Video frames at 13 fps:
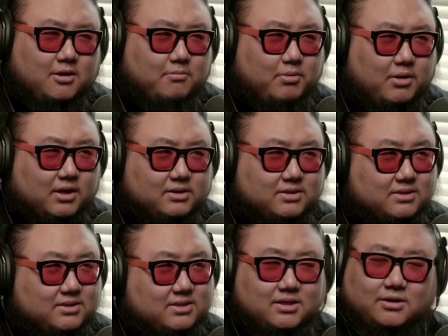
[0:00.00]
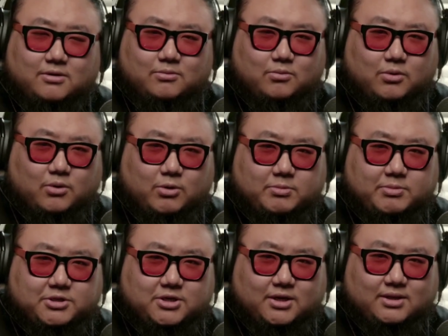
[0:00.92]
But still, we're going to be
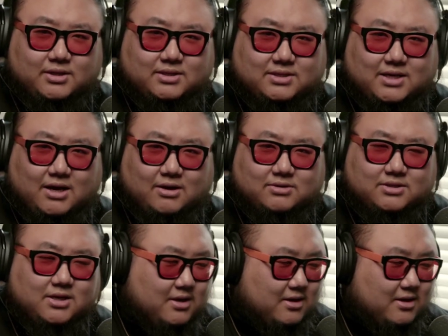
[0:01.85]
checking this out.